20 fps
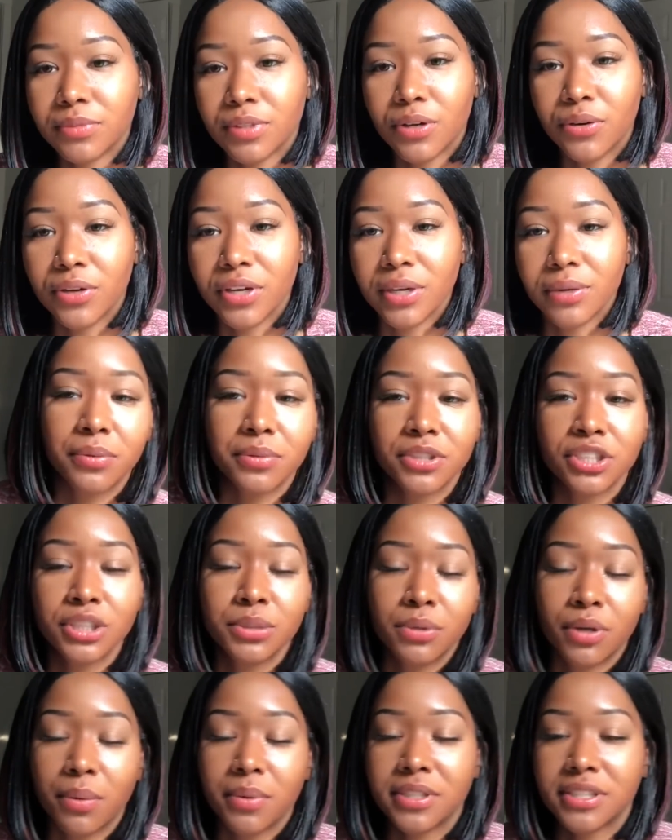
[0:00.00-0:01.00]
Or she
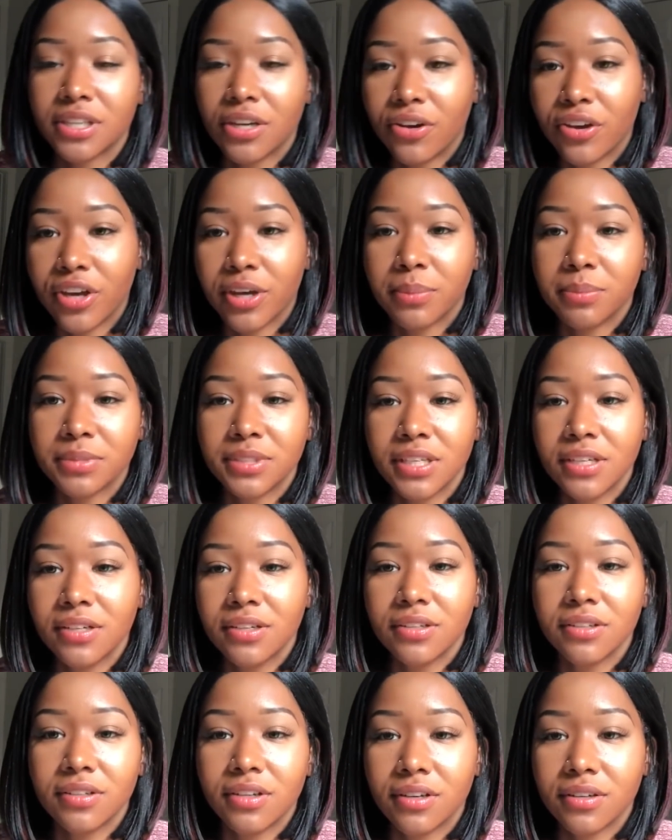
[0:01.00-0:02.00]
would always tell him,
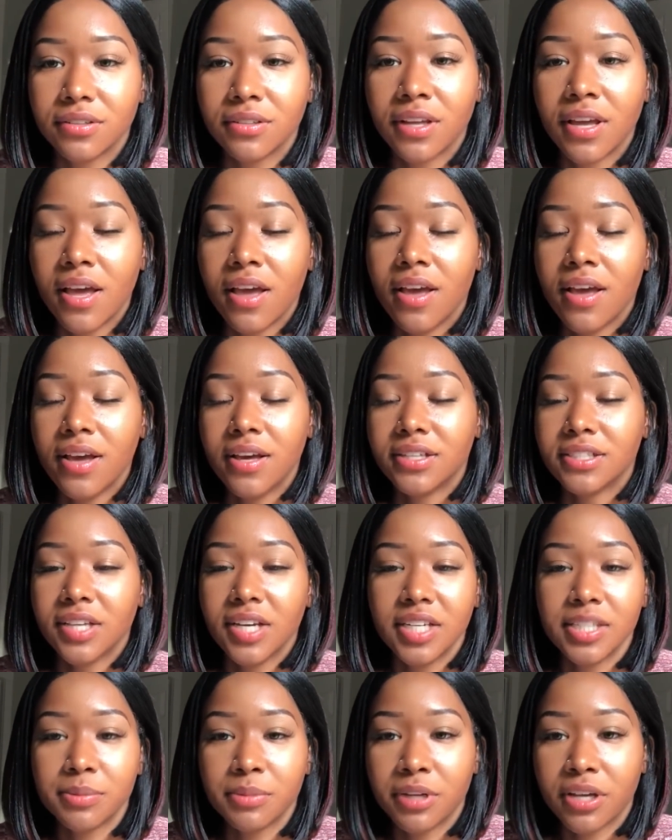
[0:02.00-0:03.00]
you know,
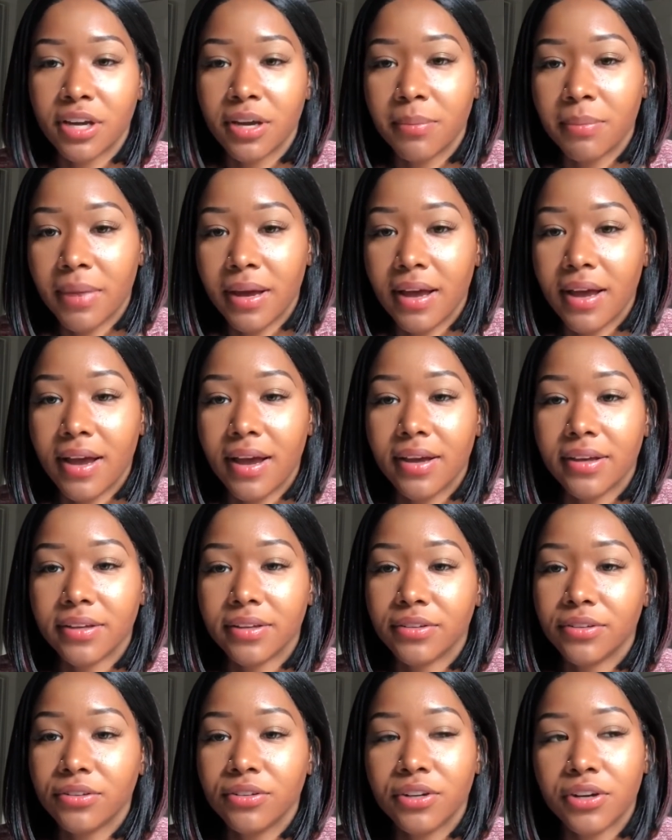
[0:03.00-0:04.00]
Jasmine to come by,
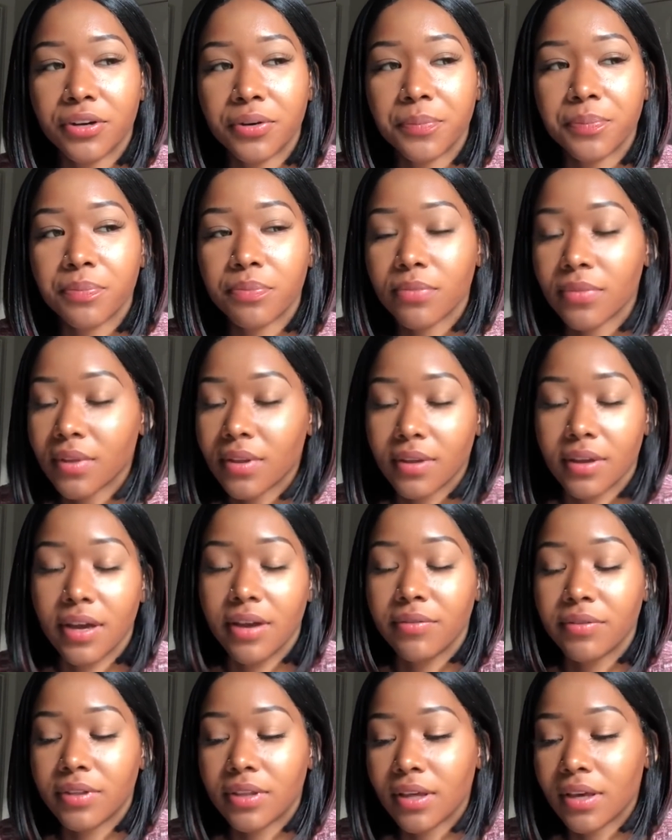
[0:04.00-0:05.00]
and you know,
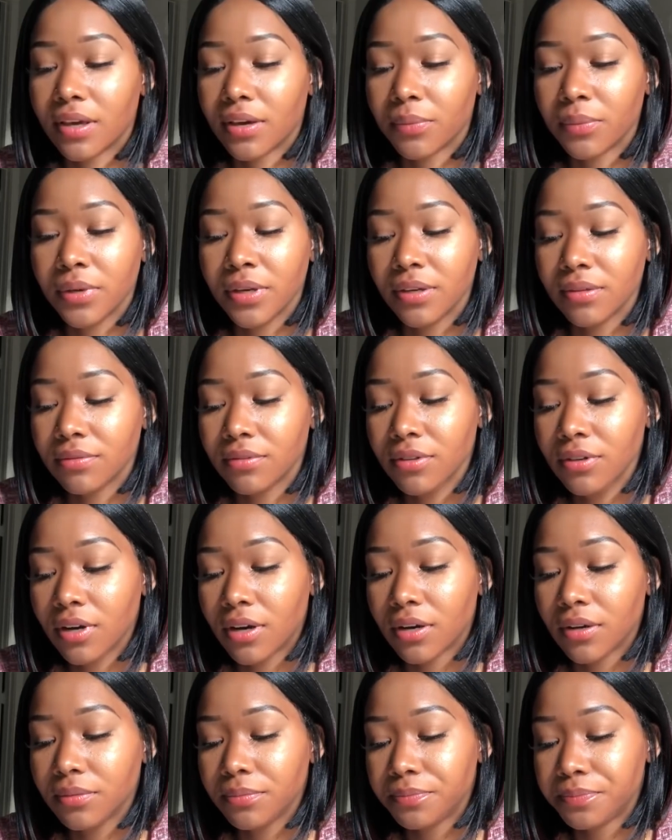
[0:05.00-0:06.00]
everything. And we, you
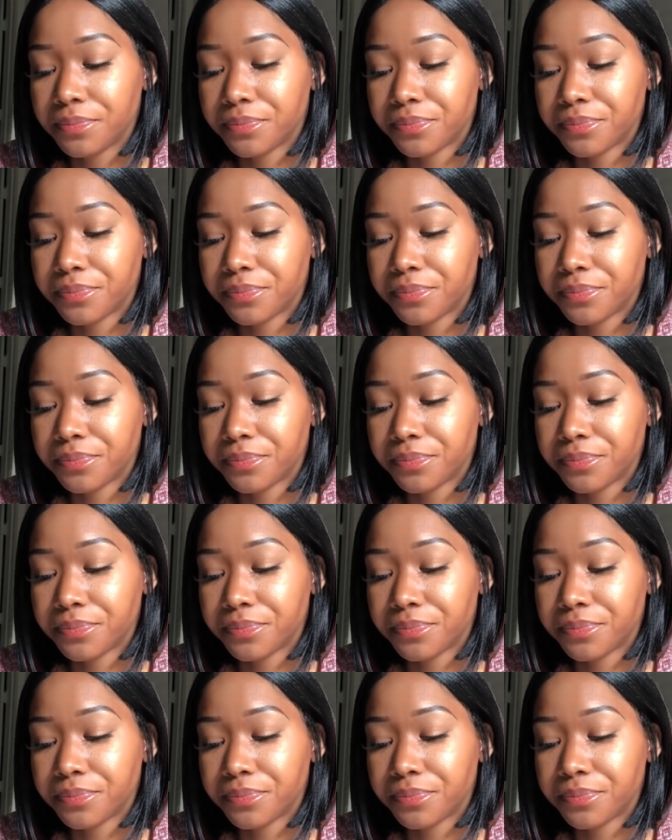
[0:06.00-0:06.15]
know,